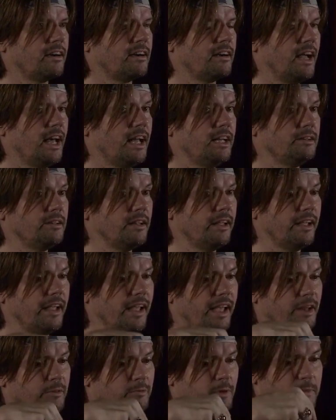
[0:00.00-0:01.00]
And
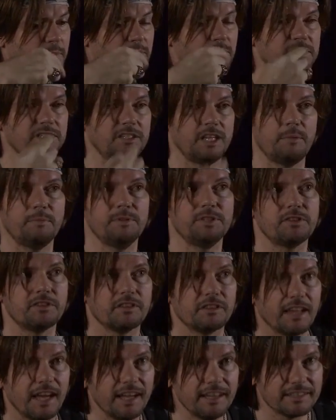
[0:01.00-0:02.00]
women will step into
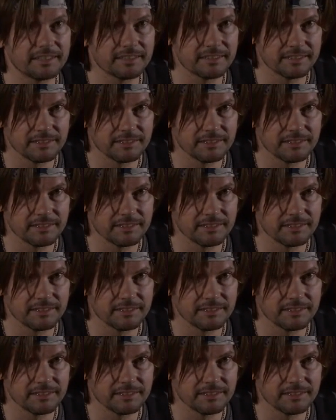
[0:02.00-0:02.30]
the light.